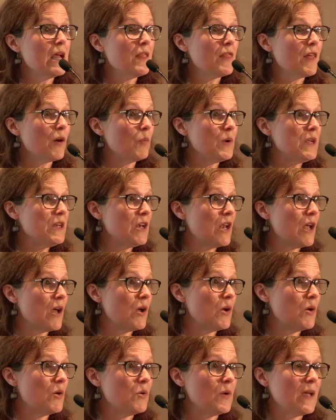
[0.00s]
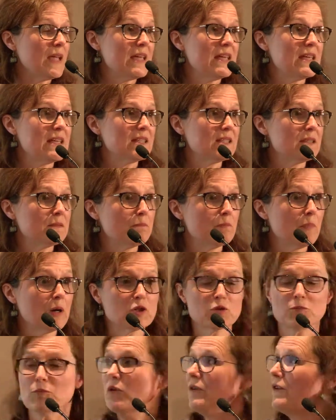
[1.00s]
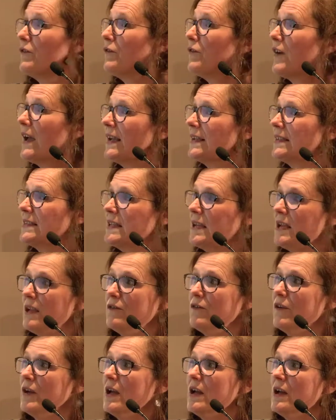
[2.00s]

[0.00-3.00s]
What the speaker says: that we know is much more effective